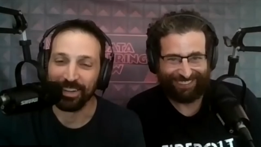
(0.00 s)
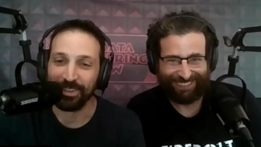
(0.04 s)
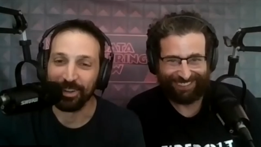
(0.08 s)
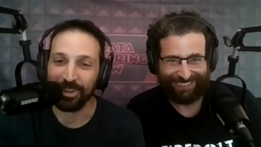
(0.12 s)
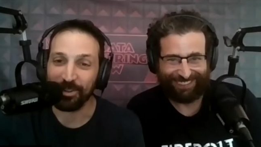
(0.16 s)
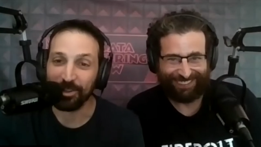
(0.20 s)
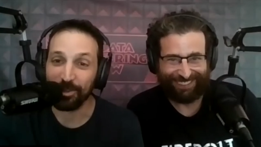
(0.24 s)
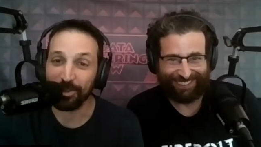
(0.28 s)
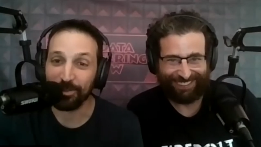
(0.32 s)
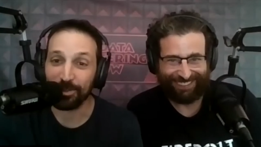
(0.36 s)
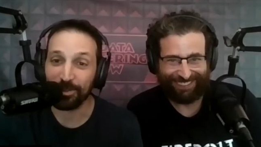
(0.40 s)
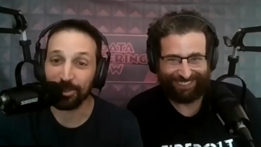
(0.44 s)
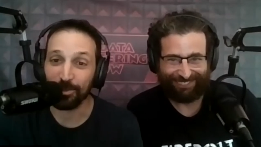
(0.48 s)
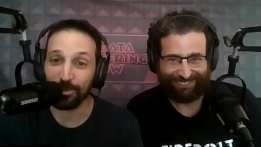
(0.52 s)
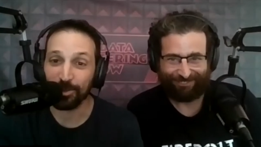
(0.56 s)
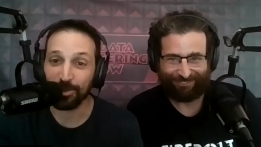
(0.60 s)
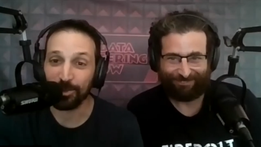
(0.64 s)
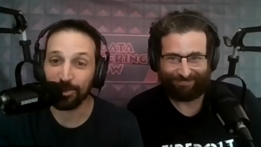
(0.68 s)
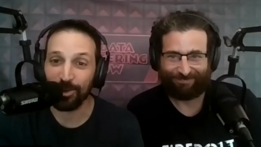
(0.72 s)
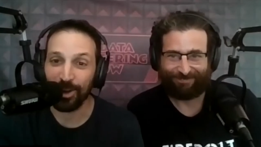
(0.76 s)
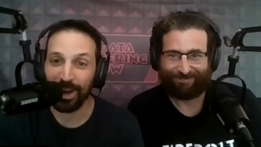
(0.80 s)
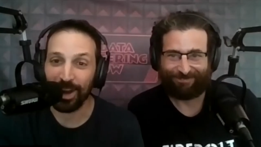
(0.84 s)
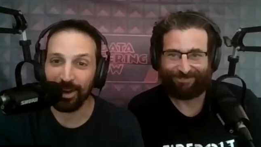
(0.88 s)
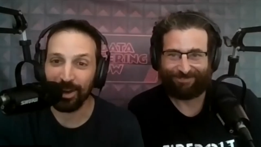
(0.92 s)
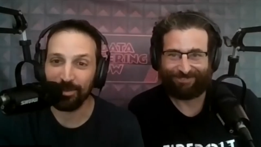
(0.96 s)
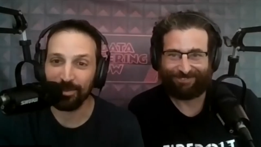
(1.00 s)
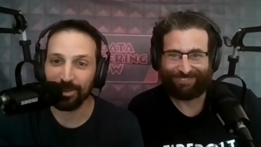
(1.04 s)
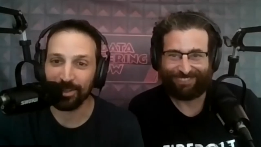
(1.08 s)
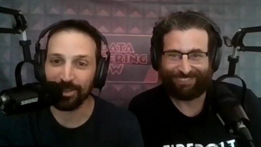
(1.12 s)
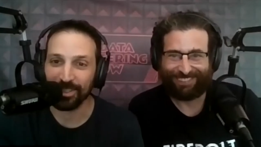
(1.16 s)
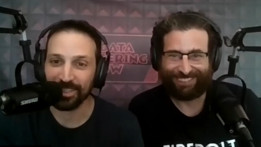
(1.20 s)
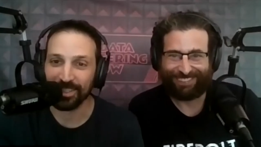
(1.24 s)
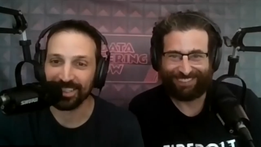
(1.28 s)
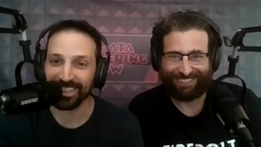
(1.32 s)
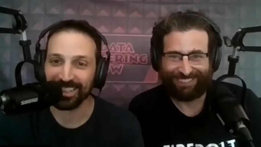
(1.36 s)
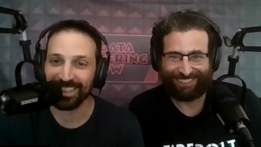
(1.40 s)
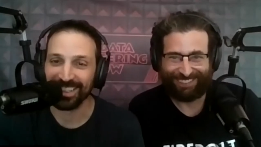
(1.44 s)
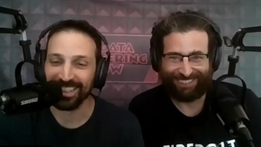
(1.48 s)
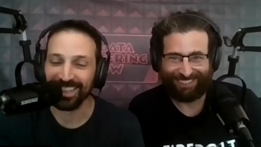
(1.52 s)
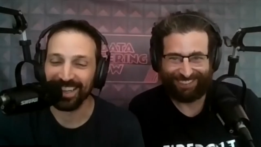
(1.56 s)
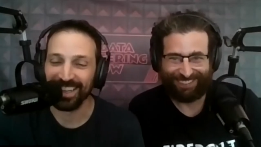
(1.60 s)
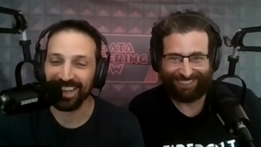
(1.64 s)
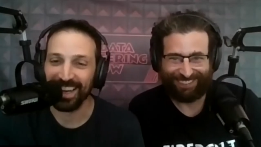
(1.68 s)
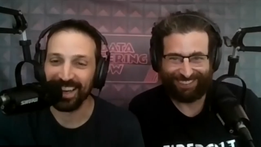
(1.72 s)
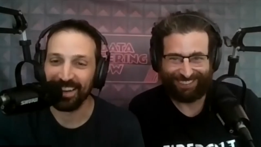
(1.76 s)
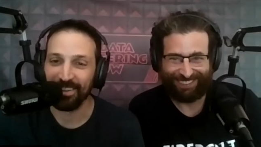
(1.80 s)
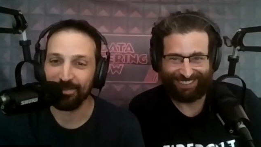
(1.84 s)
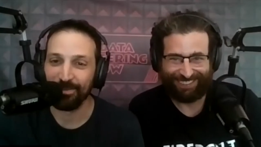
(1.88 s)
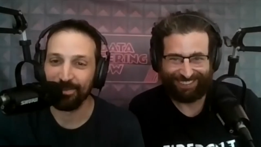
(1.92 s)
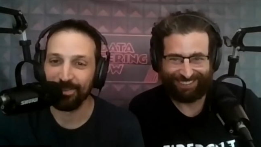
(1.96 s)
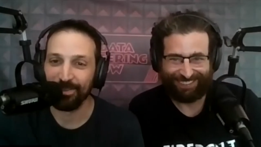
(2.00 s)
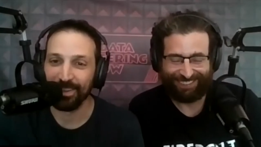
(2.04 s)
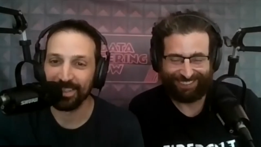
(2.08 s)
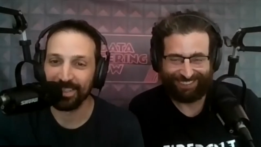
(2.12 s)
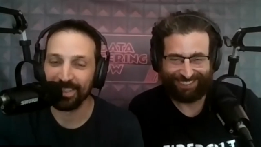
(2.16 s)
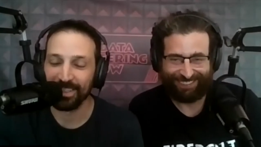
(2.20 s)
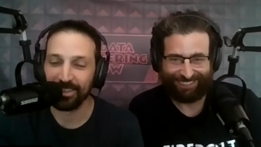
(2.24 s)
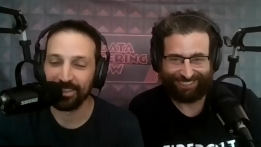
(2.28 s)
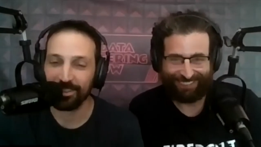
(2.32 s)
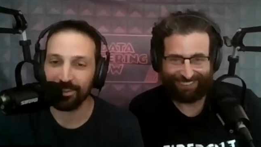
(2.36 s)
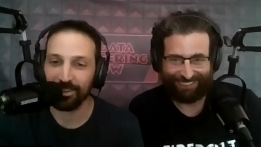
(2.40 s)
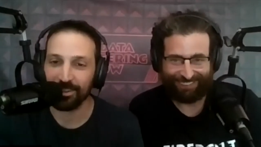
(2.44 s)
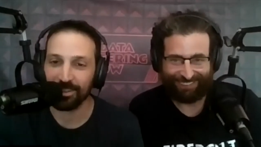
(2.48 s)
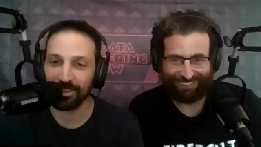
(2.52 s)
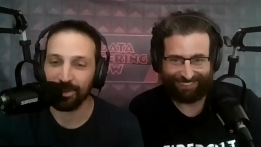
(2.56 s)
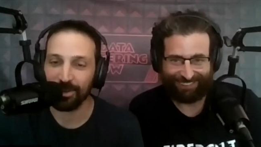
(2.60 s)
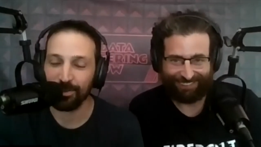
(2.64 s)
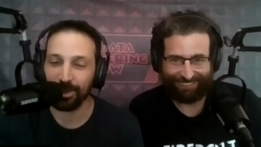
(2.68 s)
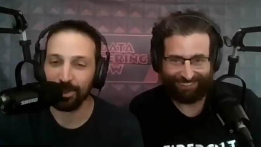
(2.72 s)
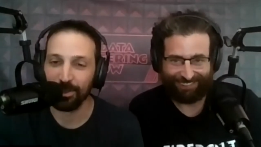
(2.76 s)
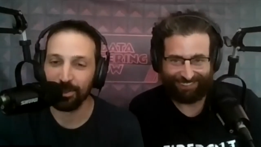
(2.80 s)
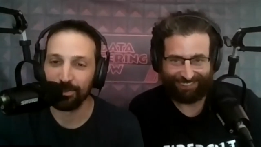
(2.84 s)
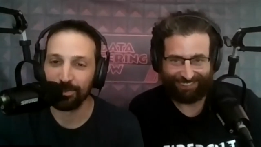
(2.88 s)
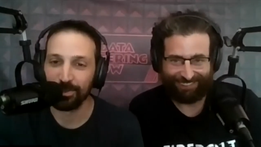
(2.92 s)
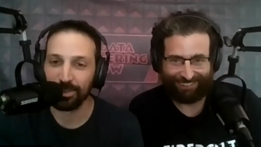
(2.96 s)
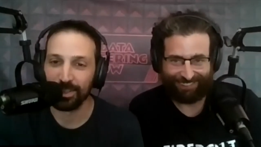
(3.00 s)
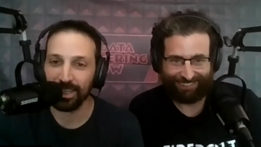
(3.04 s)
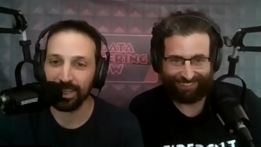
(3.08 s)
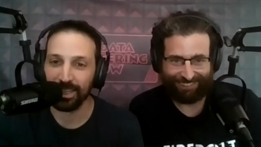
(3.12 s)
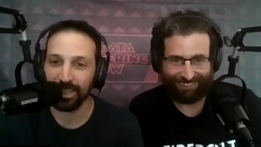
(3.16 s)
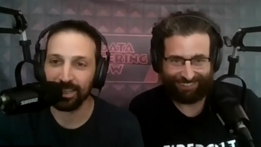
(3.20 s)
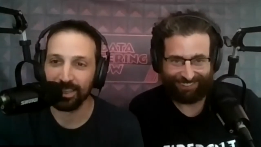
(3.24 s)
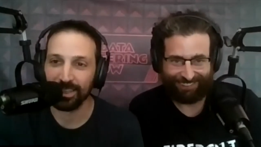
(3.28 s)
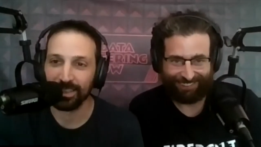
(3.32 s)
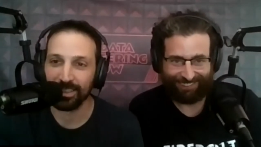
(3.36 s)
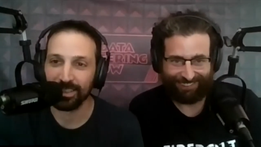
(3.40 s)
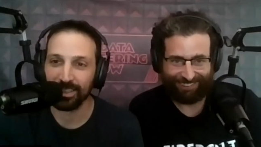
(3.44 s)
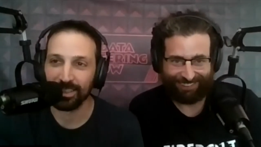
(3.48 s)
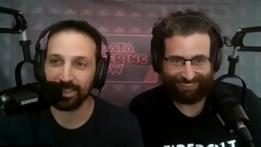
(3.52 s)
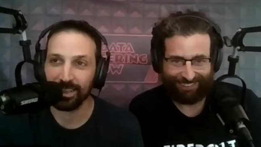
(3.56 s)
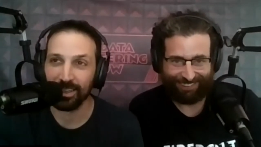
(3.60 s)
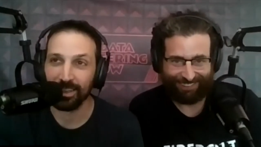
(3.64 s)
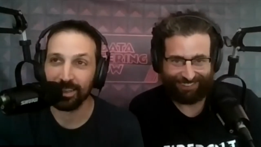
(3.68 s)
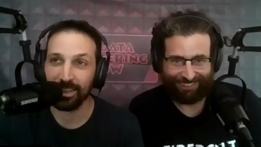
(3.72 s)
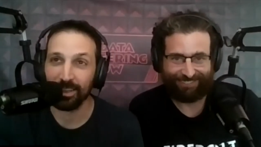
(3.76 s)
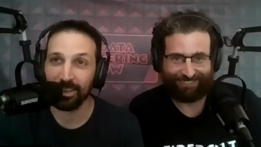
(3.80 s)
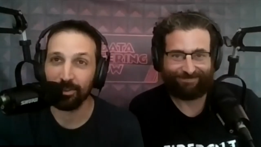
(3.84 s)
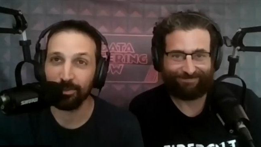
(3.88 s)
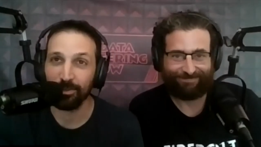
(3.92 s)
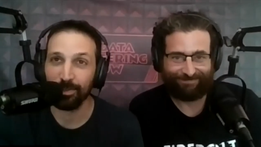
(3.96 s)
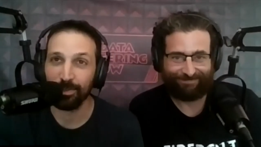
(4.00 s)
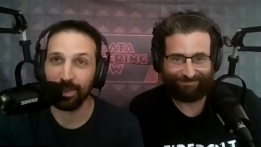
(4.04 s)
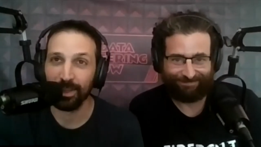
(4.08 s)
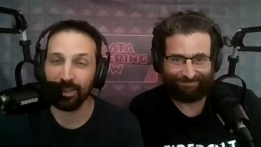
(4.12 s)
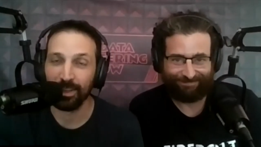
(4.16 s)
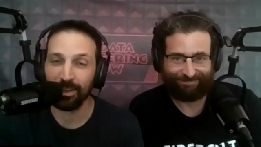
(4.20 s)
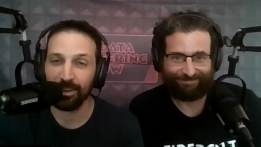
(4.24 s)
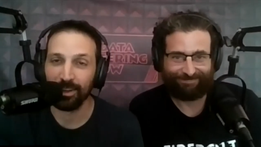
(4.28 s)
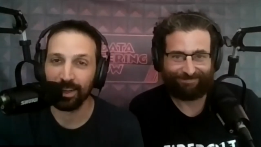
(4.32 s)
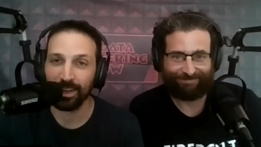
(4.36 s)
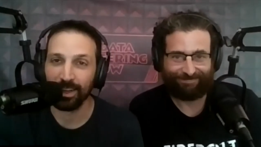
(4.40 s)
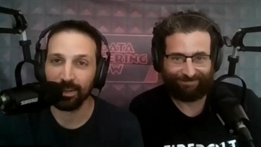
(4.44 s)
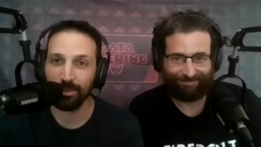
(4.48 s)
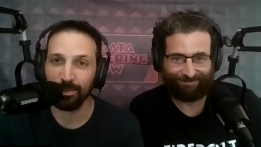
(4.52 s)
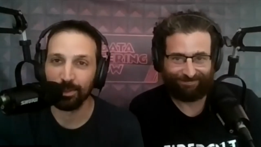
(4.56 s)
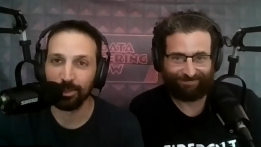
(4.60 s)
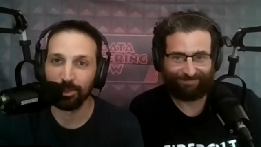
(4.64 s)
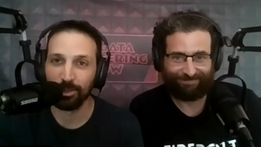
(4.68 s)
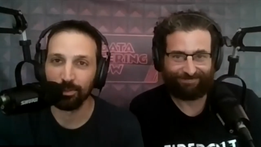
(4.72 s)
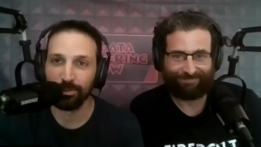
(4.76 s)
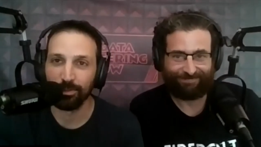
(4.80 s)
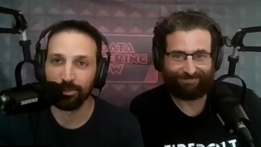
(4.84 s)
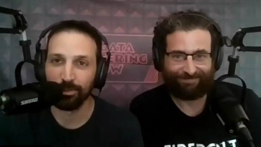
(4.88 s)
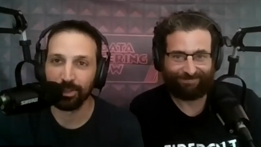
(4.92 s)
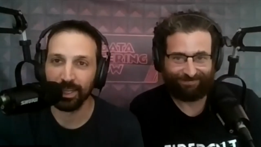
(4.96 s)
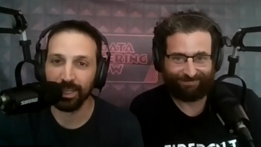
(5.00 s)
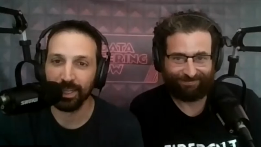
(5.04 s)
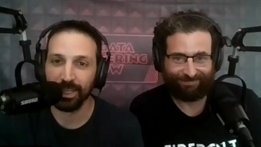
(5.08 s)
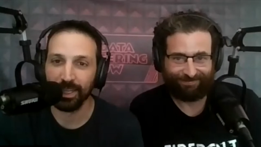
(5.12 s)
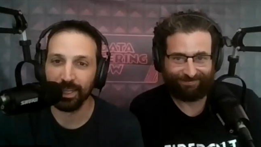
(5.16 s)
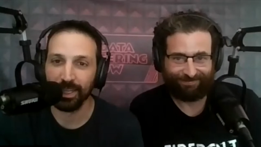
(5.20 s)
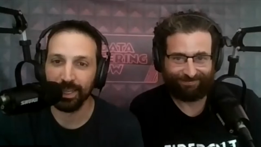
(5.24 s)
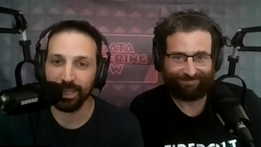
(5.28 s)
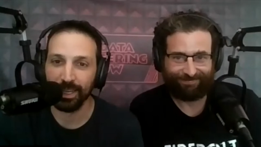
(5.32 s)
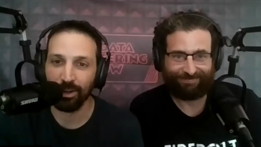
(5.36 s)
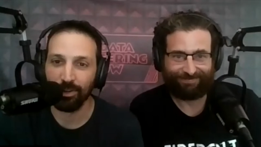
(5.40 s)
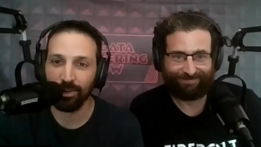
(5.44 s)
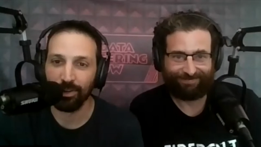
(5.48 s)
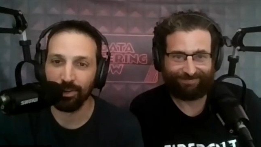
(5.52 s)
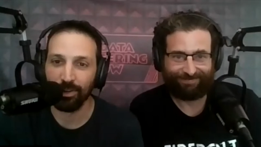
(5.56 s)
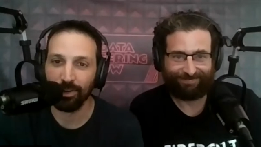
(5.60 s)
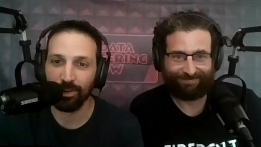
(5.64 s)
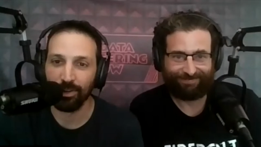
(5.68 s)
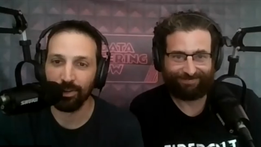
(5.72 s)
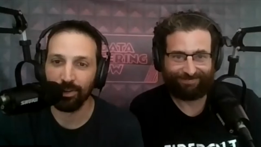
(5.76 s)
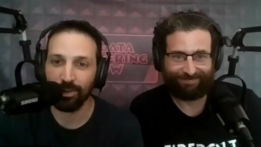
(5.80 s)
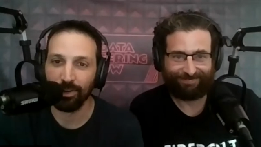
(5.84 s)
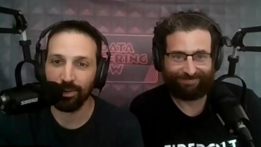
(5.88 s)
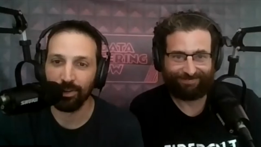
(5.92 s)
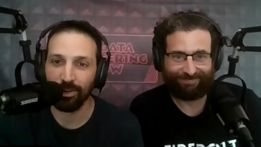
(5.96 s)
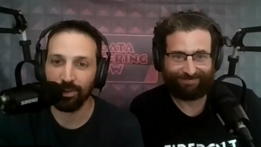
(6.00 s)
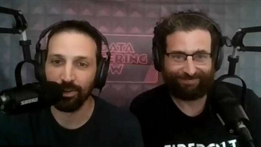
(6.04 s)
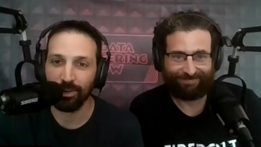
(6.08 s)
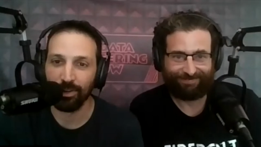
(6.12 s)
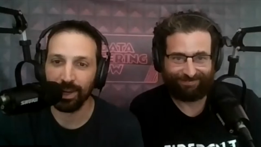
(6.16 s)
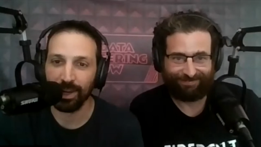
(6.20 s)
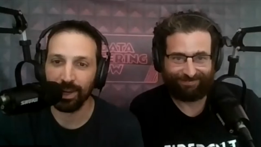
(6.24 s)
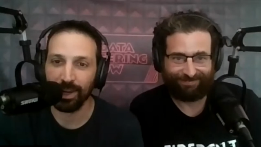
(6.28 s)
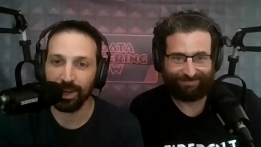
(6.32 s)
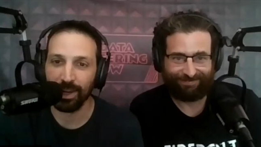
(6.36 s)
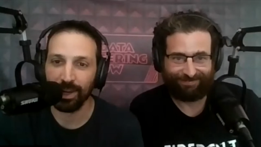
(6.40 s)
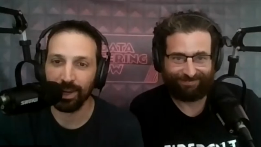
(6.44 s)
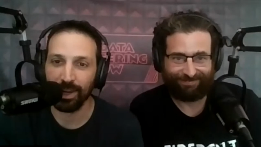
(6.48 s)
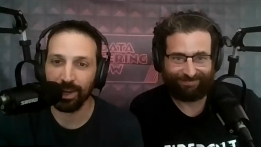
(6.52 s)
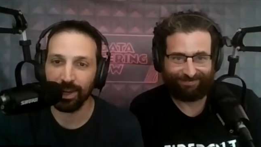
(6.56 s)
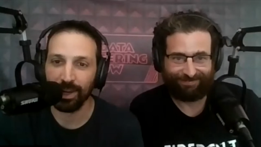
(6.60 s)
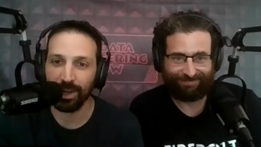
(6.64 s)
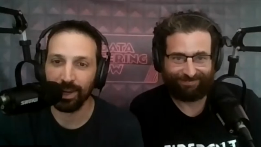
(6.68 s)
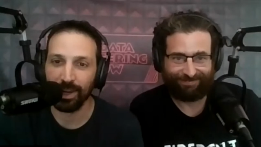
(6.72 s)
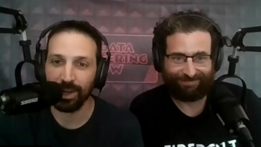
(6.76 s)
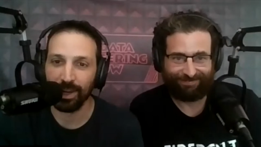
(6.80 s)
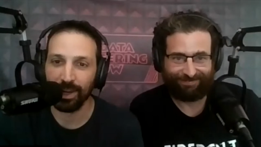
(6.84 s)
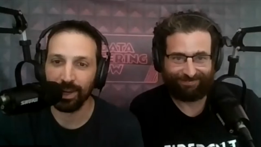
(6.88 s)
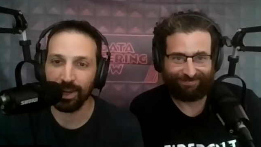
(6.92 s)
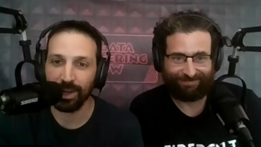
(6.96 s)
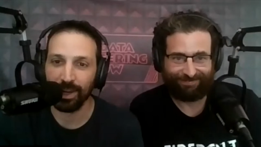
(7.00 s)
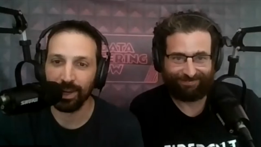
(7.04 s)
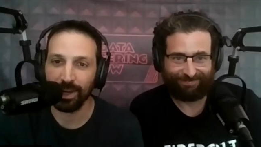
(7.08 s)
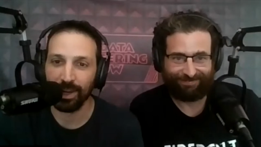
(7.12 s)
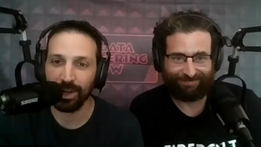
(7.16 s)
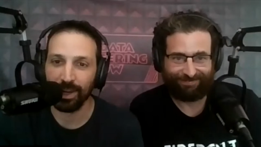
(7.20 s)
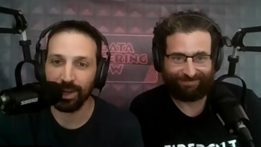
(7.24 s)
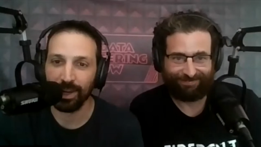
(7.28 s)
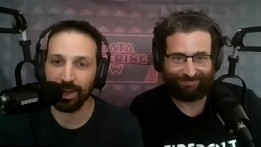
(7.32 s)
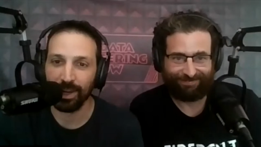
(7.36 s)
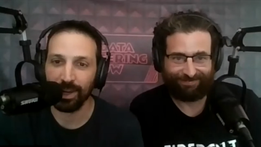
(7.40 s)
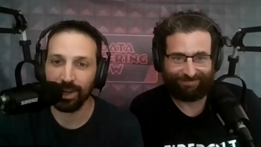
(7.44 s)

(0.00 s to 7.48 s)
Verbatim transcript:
Speaker 1: but in terms of subscribers and visitors i mean you've seen you've been there like a little bit over a year right during that period